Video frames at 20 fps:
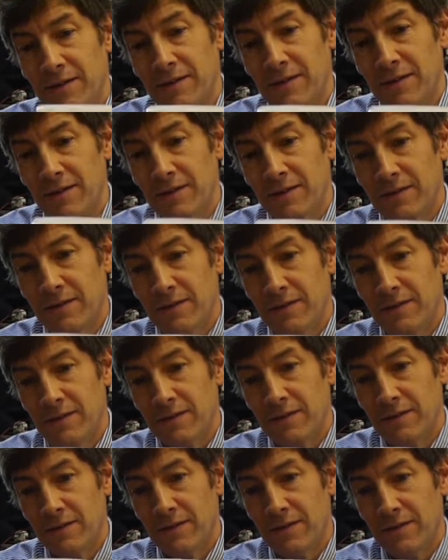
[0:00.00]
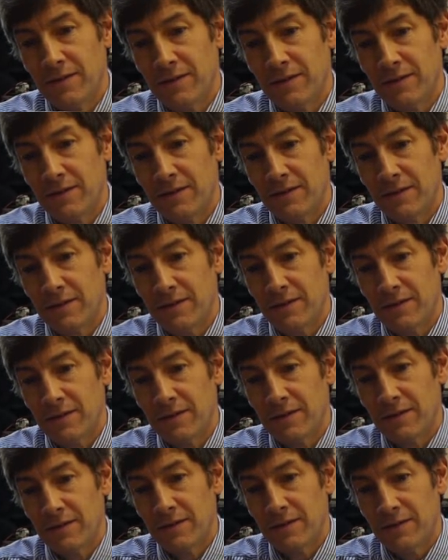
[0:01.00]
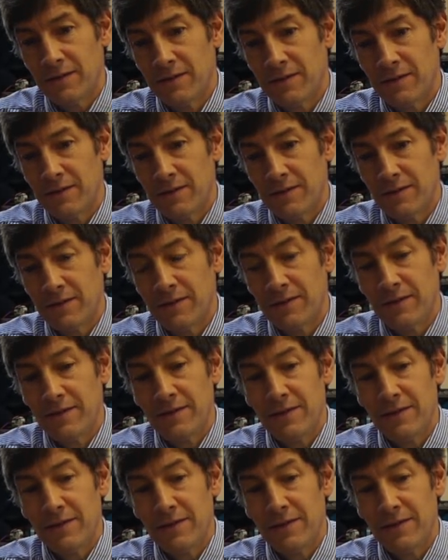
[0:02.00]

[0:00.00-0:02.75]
Nothing is said.